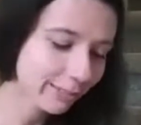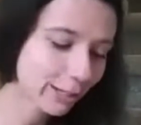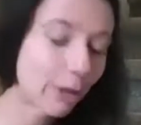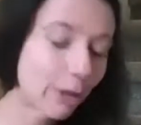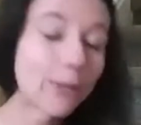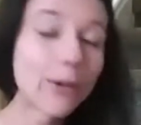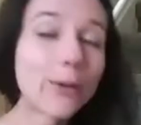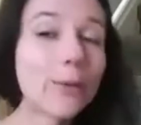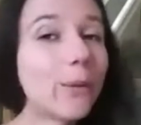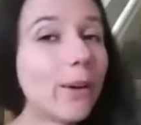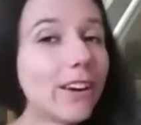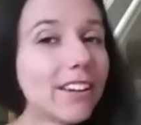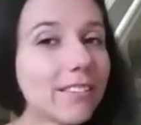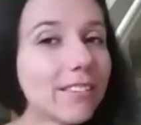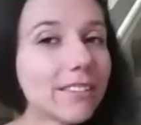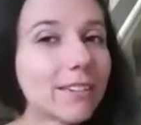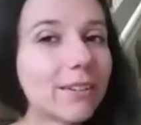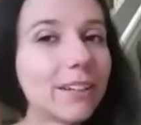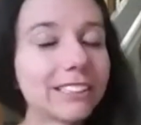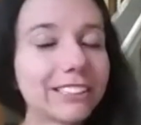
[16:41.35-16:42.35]
Although one
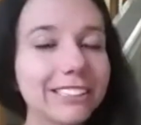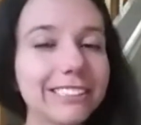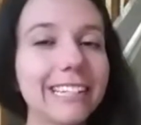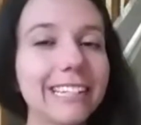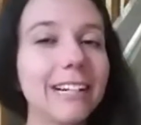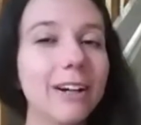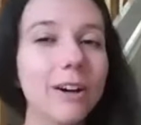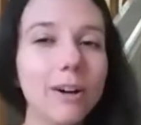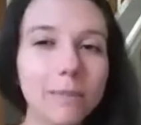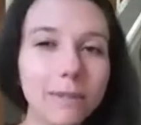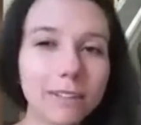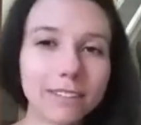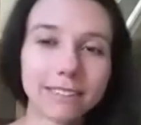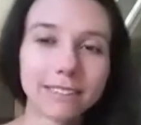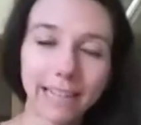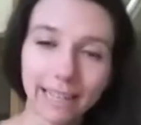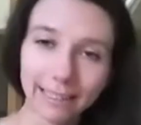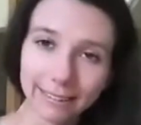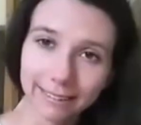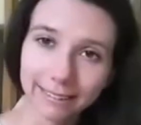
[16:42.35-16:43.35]
of the questions I almost
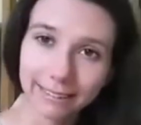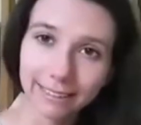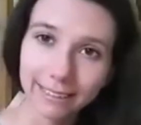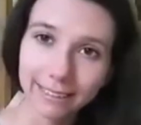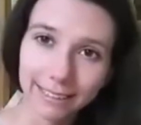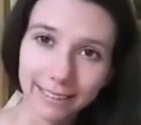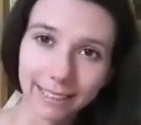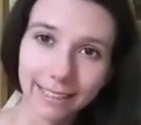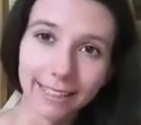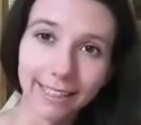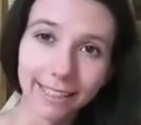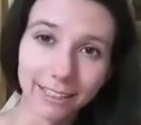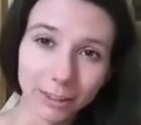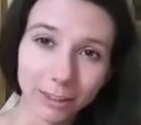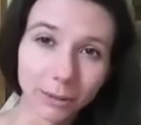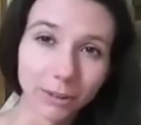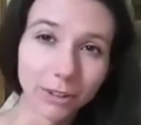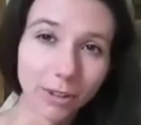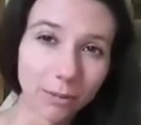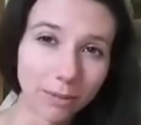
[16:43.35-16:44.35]
asked it, and the
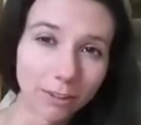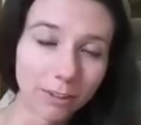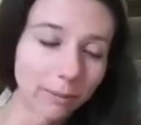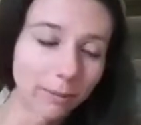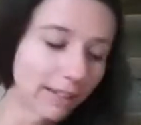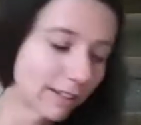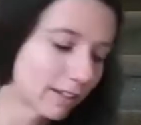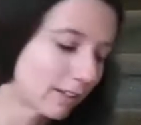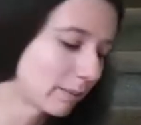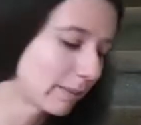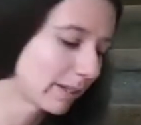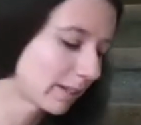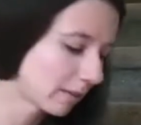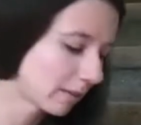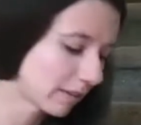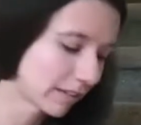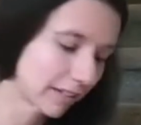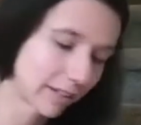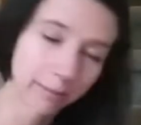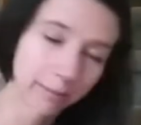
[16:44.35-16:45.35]
answer was almost medical
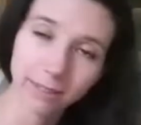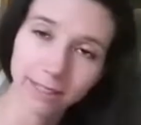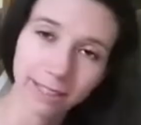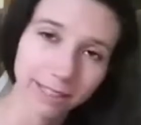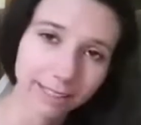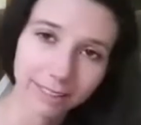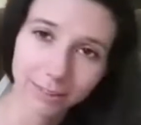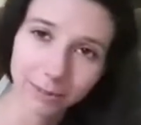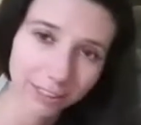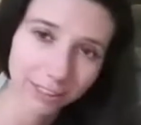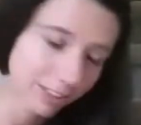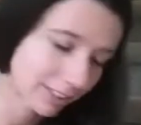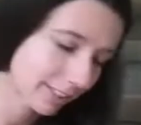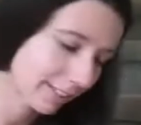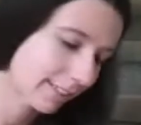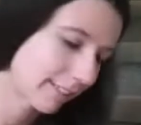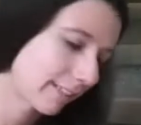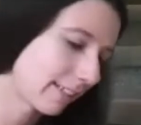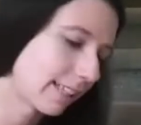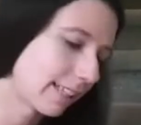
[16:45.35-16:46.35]
marijuana, but then I switched
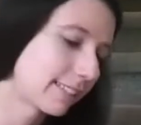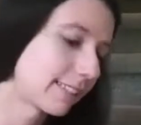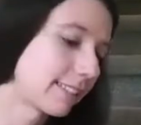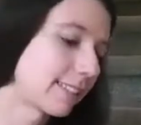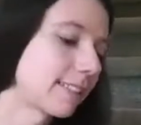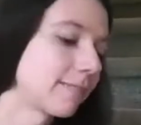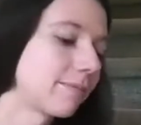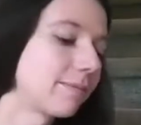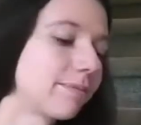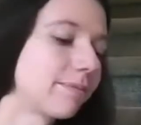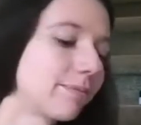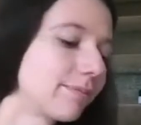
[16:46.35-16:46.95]
it at the last second.